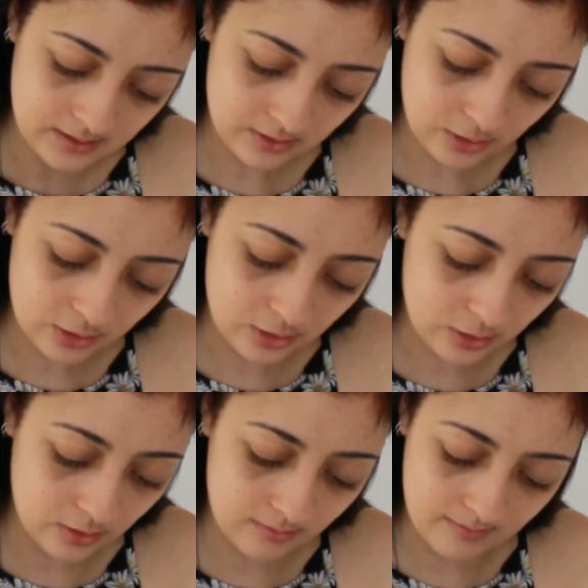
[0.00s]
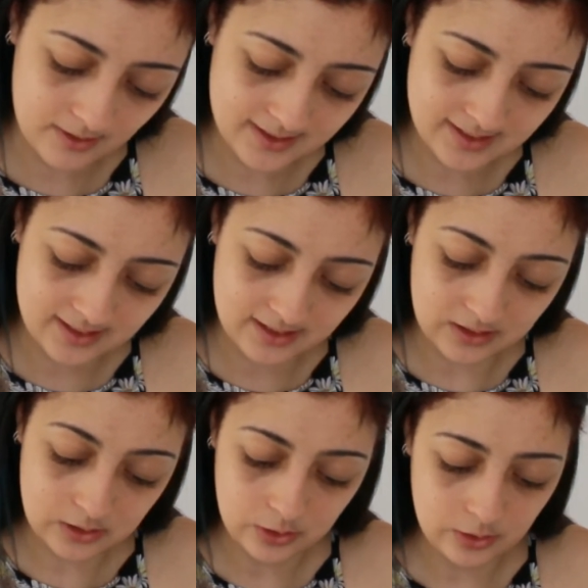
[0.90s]
going to suit my
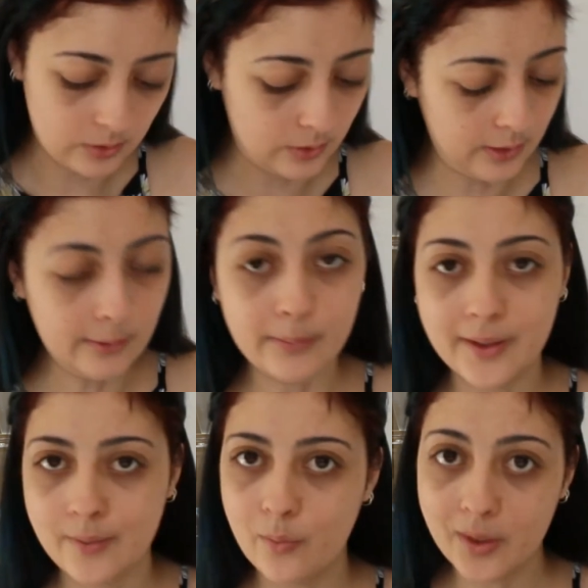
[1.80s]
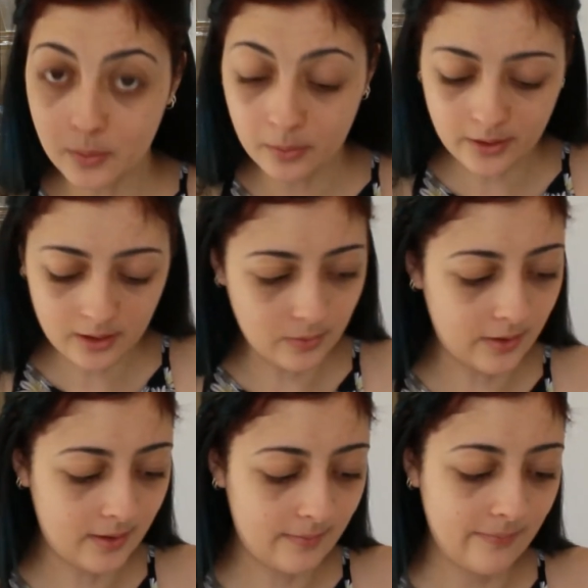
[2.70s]
skin tone or not, but we'll work
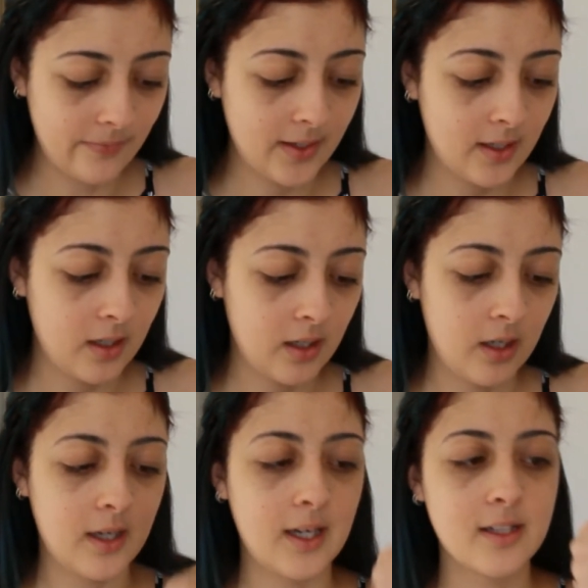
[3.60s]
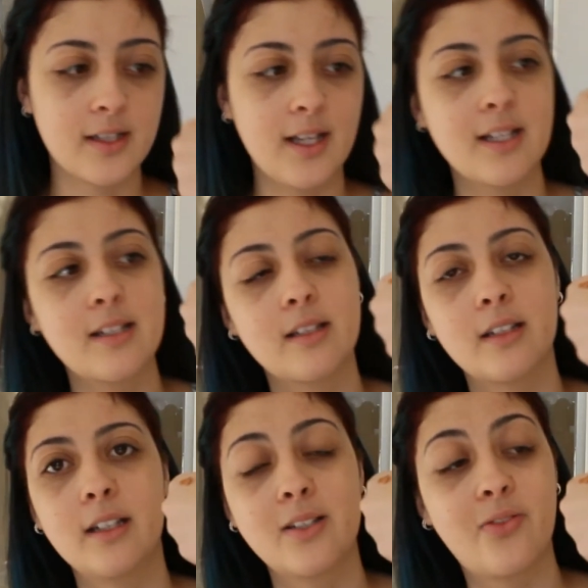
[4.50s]
with it. Okay, so that's
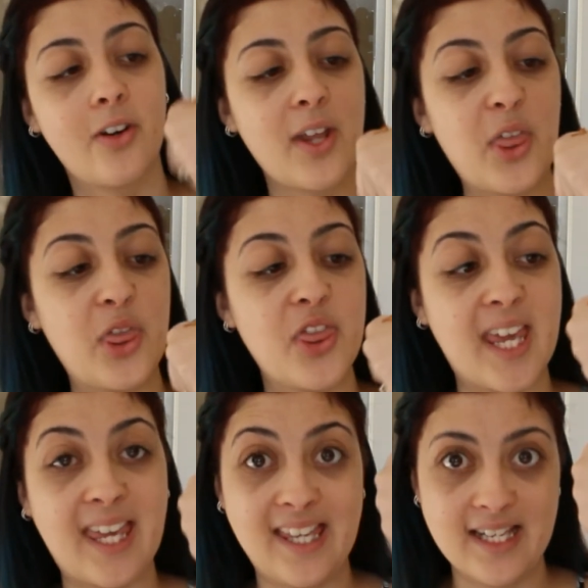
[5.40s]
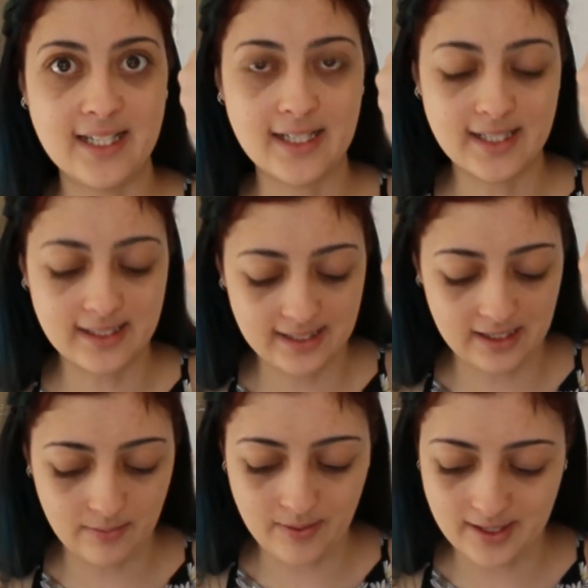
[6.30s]
it's very thick consistency
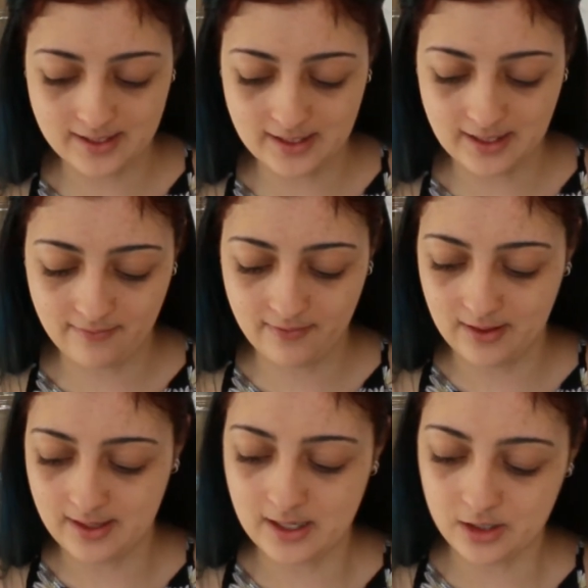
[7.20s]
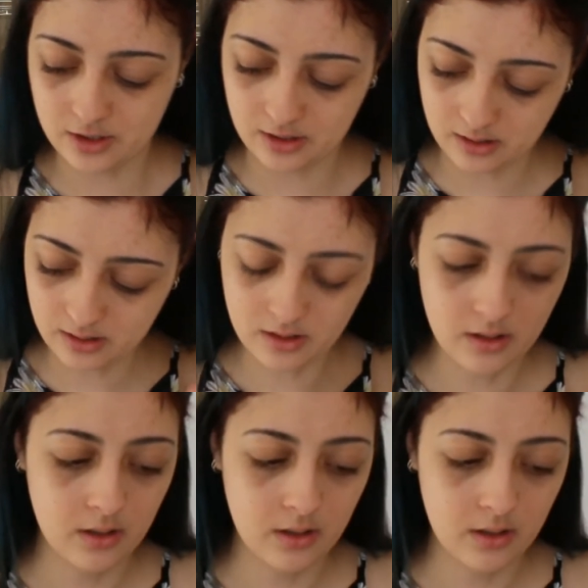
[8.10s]
compared to that foundation.